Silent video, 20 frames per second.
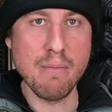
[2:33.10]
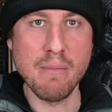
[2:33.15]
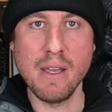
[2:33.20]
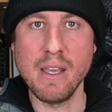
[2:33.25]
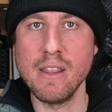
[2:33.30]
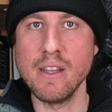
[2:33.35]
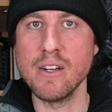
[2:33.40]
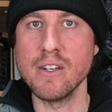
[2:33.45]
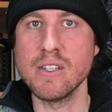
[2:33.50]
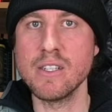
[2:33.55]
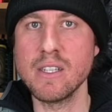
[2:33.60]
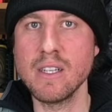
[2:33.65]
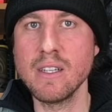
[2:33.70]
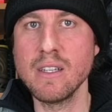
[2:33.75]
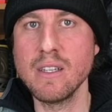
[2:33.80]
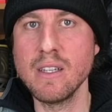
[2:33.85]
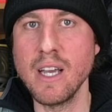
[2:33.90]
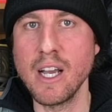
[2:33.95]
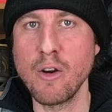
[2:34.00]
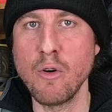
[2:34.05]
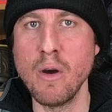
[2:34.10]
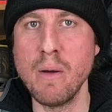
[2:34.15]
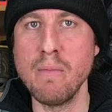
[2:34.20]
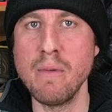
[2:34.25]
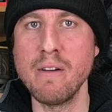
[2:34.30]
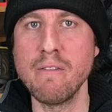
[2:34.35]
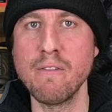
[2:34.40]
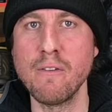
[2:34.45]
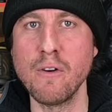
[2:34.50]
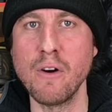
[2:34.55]
me, there's
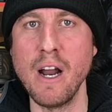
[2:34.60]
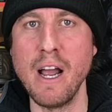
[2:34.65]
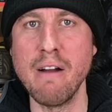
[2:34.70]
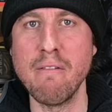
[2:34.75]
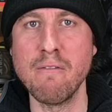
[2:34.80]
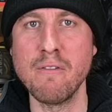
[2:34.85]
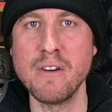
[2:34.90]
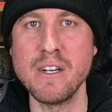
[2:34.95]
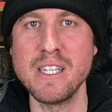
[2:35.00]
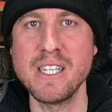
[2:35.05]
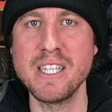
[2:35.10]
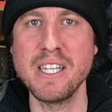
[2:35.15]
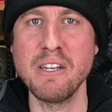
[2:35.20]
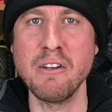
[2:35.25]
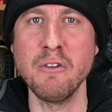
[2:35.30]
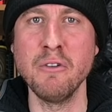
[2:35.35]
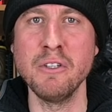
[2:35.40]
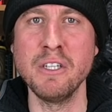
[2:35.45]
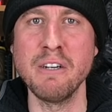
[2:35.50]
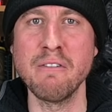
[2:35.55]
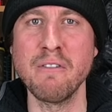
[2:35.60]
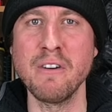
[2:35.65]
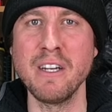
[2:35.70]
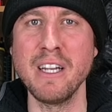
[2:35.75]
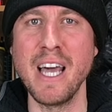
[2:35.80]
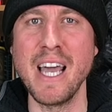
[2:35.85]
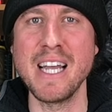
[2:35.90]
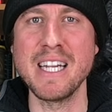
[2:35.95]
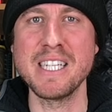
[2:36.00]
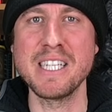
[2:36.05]
equipment for every single different
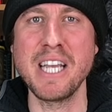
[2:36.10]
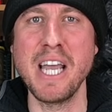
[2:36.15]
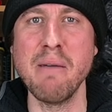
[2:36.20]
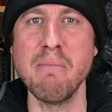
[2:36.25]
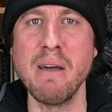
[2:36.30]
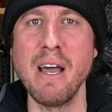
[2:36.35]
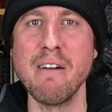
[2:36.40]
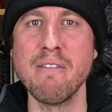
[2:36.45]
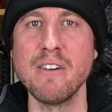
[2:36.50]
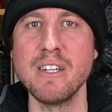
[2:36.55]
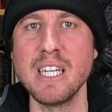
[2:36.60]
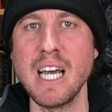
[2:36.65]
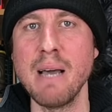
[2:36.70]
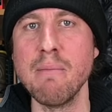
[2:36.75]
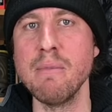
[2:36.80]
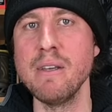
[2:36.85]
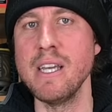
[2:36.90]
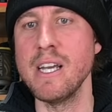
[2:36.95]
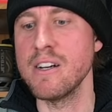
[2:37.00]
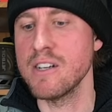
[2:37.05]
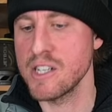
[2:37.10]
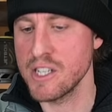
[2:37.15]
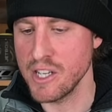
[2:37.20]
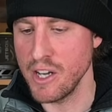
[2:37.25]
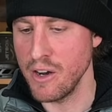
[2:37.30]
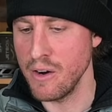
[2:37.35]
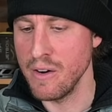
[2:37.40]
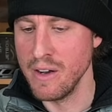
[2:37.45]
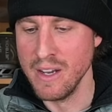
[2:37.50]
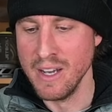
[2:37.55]
landscape every time of year.
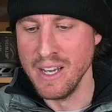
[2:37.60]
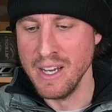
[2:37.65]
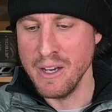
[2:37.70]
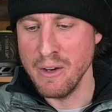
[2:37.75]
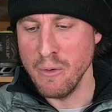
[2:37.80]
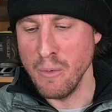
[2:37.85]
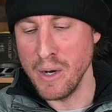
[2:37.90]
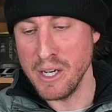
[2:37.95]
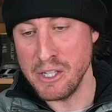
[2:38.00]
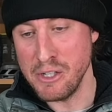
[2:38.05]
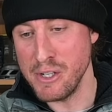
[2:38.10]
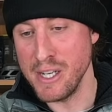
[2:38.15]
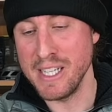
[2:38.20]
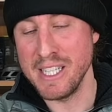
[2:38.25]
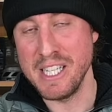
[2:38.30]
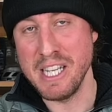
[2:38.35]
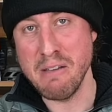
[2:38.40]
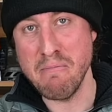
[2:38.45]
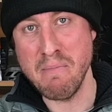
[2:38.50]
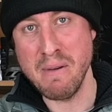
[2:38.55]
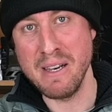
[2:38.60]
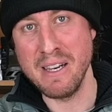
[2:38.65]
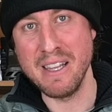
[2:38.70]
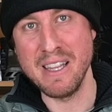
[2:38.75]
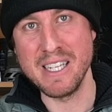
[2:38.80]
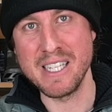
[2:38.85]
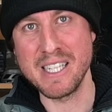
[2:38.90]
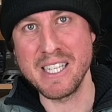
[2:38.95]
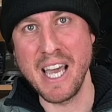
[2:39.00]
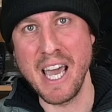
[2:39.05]
So once you get deep into
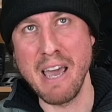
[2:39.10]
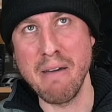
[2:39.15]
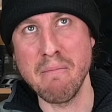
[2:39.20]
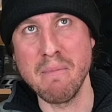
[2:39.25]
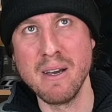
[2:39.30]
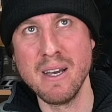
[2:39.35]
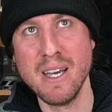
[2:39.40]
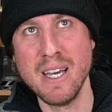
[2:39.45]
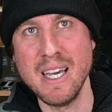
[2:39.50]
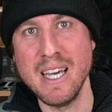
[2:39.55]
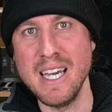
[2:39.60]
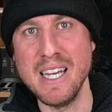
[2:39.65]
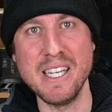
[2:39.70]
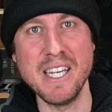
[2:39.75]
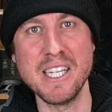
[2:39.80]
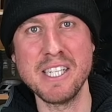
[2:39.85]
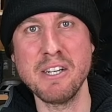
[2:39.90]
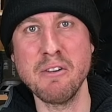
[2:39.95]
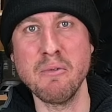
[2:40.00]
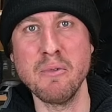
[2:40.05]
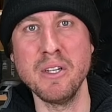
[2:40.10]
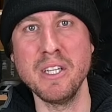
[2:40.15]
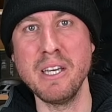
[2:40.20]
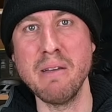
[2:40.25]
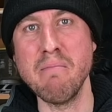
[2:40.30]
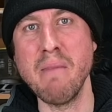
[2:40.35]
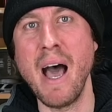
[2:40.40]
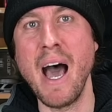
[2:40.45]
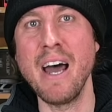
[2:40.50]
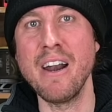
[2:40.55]
this game, it doesn't really
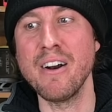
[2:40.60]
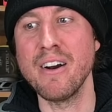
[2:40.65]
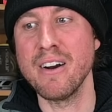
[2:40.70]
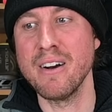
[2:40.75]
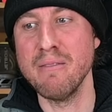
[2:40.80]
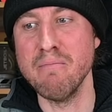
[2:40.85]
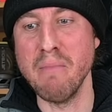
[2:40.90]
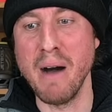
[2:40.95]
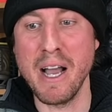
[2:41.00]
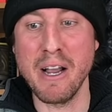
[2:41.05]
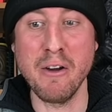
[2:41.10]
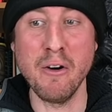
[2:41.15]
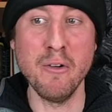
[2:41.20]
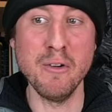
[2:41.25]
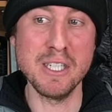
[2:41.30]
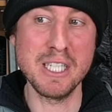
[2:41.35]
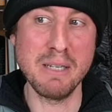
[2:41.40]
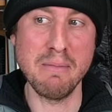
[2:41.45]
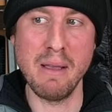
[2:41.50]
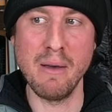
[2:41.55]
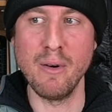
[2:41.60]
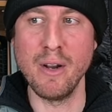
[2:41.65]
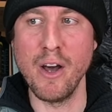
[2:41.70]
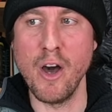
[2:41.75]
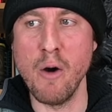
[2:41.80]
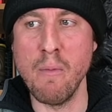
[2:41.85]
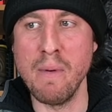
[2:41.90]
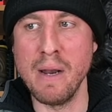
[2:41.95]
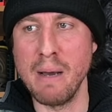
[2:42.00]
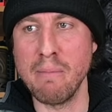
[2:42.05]
matter. My goal was to be able to
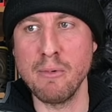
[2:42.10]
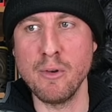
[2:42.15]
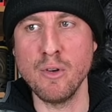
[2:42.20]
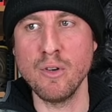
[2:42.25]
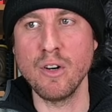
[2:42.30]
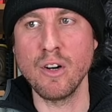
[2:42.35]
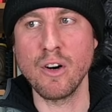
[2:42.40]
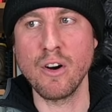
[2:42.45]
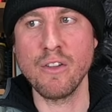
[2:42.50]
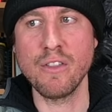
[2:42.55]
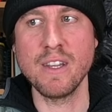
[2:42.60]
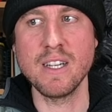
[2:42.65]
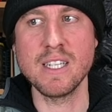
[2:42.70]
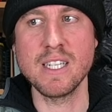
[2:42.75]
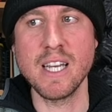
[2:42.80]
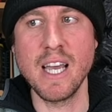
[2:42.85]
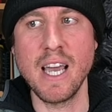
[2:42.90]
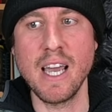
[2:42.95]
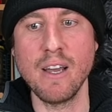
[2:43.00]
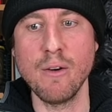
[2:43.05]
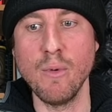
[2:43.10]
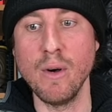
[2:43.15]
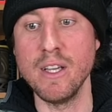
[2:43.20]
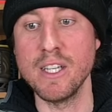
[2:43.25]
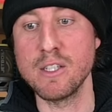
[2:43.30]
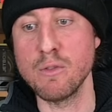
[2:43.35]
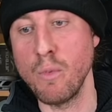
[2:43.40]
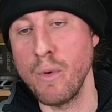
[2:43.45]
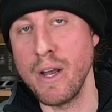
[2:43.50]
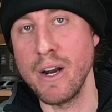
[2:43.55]
open up Google Earth and say, well,
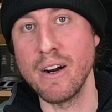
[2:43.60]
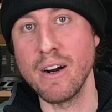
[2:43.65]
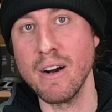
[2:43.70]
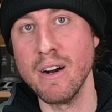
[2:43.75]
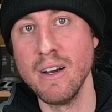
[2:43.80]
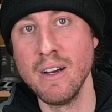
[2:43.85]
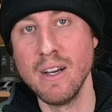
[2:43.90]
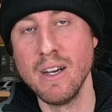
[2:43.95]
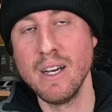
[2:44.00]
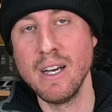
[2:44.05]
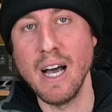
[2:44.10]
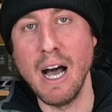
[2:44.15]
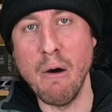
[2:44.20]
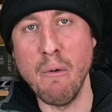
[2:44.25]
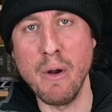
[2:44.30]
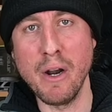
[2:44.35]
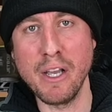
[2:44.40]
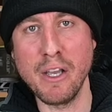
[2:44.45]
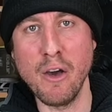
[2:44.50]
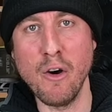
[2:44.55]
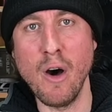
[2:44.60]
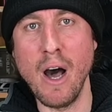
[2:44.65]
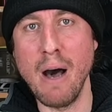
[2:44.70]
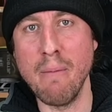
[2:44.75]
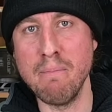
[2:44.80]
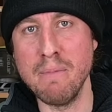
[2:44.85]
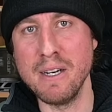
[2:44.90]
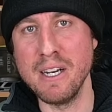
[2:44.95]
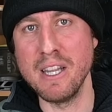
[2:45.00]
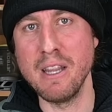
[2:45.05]
it's winter. I want to go
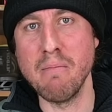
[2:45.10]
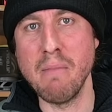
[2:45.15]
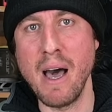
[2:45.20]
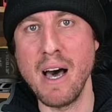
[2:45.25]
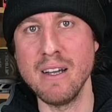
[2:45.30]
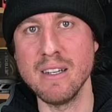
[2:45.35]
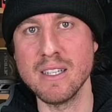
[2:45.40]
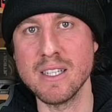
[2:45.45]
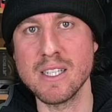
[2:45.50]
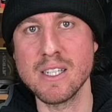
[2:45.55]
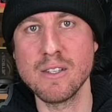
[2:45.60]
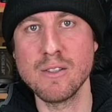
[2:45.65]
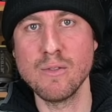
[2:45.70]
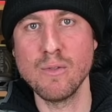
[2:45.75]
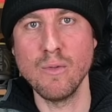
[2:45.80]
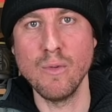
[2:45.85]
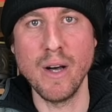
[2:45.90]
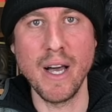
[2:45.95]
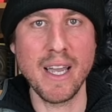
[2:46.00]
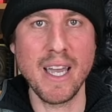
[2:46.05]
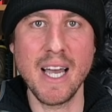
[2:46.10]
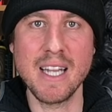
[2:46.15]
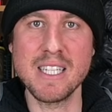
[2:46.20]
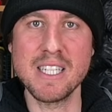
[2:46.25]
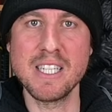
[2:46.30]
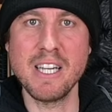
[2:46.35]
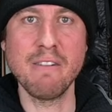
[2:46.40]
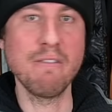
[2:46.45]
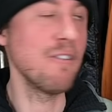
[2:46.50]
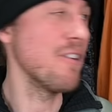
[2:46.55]
up into the mountains. Well, I got
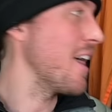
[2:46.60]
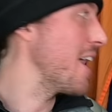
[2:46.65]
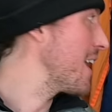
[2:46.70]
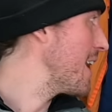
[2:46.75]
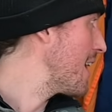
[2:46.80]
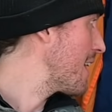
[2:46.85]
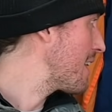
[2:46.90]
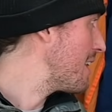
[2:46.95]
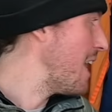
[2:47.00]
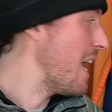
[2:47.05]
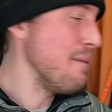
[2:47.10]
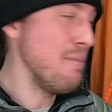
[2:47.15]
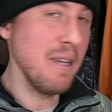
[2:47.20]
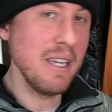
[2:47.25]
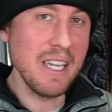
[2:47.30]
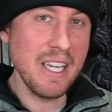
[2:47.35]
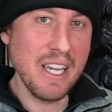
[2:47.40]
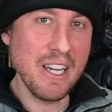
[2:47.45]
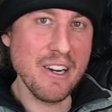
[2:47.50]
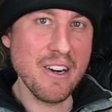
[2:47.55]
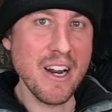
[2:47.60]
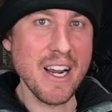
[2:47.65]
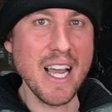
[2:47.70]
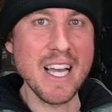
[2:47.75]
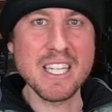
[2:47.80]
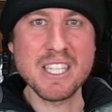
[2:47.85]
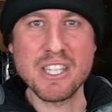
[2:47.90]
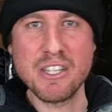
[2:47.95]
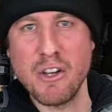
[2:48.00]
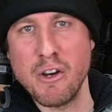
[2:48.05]
stuff for that. I got climbing gear. I
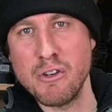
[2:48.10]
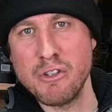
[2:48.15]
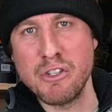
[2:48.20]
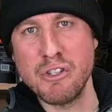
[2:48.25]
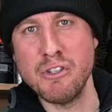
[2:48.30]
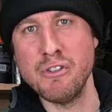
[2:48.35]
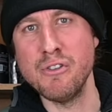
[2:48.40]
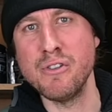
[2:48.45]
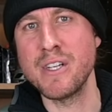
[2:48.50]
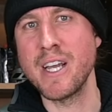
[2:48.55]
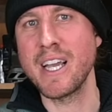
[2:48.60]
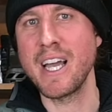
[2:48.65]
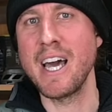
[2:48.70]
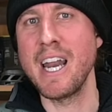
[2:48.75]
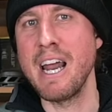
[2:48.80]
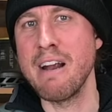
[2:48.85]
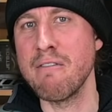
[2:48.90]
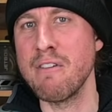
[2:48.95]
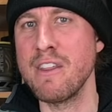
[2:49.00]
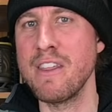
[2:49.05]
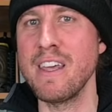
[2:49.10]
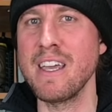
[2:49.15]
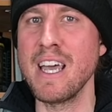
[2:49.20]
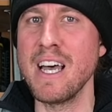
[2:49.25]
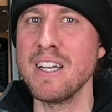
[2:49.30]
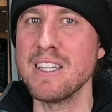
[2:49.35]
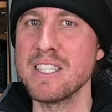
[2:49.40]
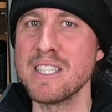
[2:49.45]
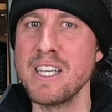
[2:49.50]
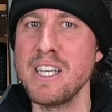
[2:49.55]
got snowshoes. I got everything
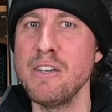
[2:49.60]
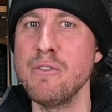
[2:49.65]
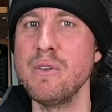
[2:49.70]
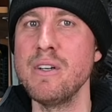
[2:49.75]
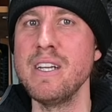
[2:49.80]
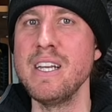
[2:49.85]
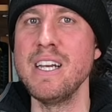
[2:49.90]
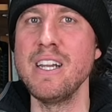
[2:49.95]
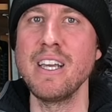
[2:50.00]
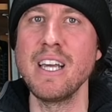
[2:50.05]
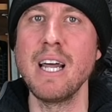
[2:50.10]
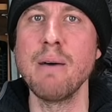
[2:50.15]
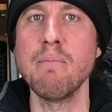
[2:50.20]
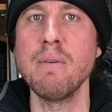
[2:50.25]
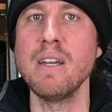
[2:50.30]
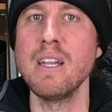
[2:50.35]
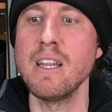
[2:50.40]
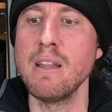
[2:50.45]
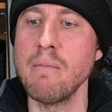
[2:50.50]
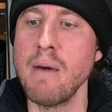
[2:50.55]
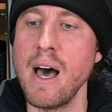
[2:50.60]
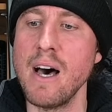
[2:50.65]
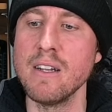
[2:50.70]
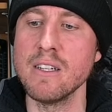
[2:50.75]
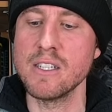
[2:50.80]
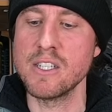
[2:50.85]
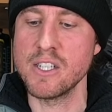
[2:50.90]
else that you would need to get up into the mountains.